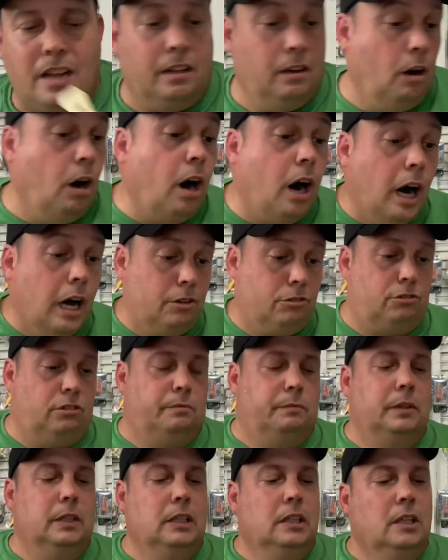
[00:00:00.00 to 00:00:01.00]
Awesome.
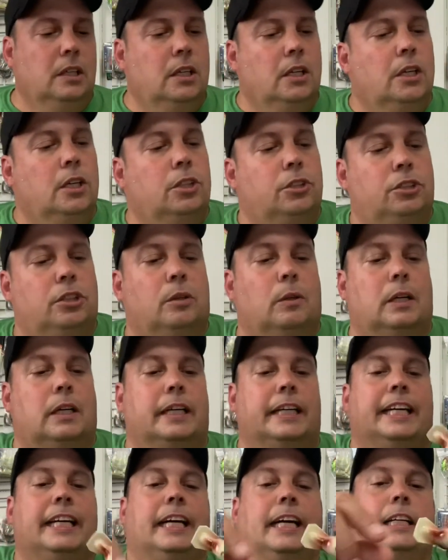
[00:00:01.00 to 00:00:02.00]
So
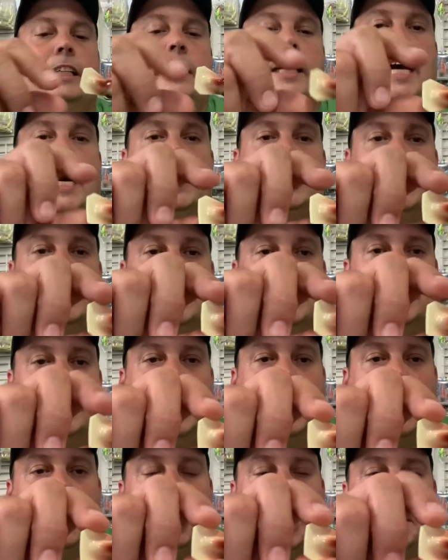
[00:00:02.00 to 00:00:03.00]
again, you got the
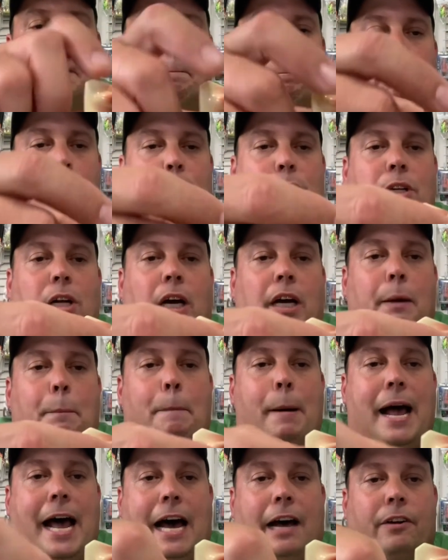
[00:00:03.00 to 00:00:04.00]
kind of like blood
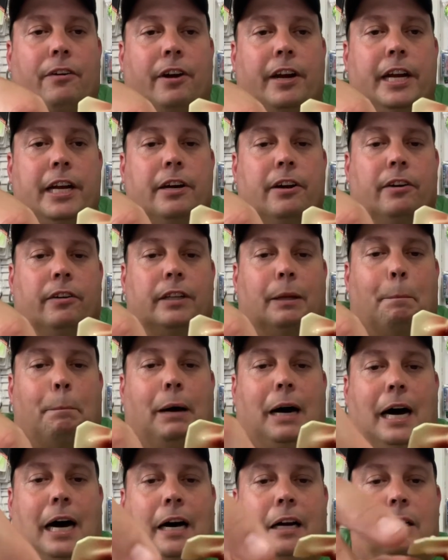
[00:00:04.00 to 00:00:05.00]
pattern here on the
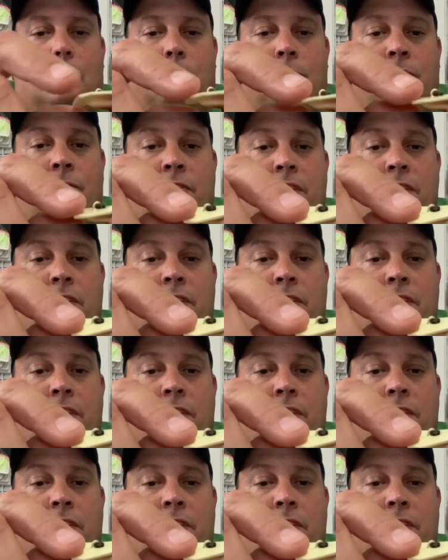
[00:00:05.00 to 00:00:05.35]
bottom.